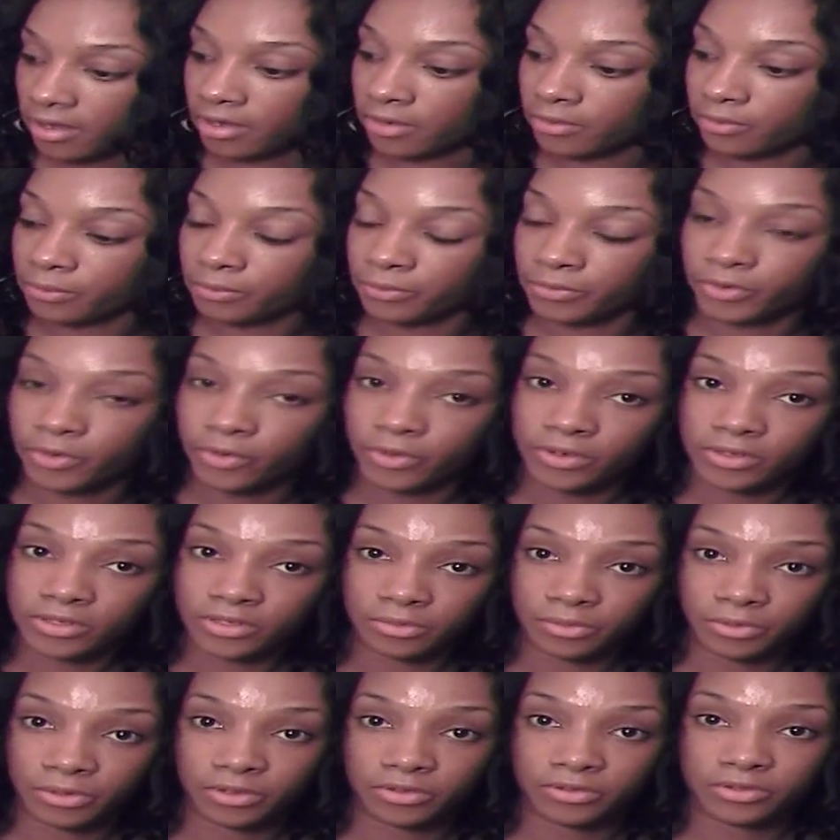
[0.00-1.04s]
am going
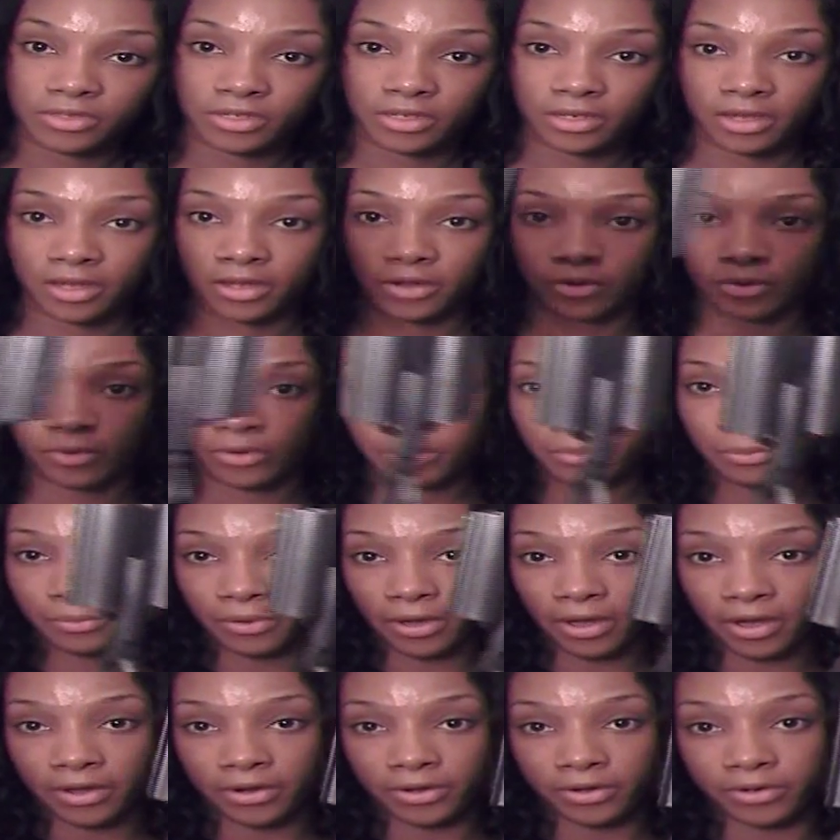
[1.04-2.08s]
to be using a crimp
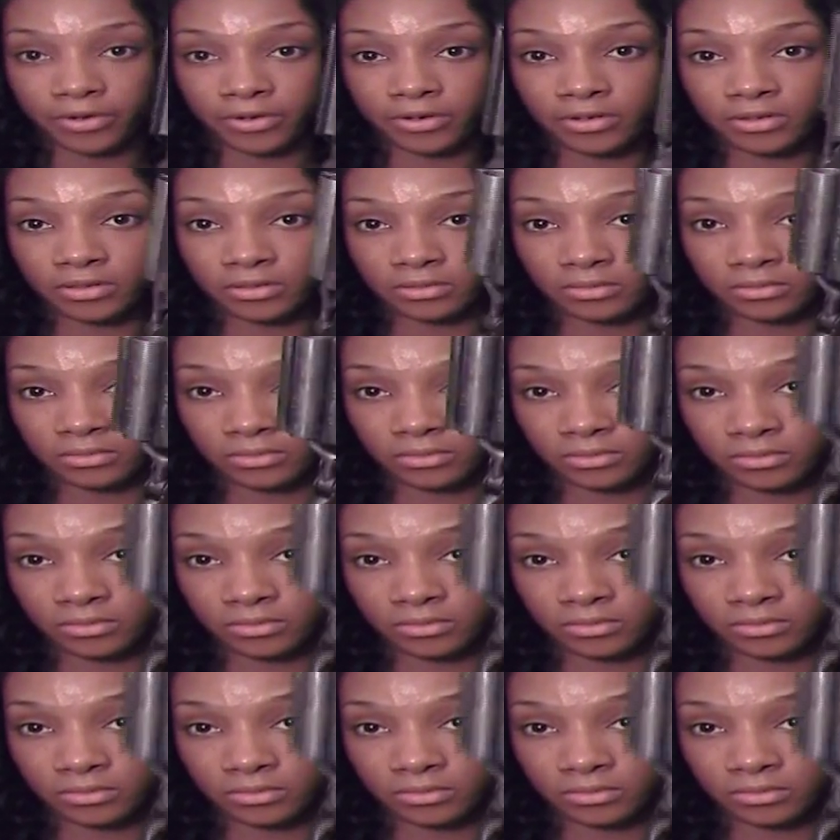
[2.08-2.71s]
iron.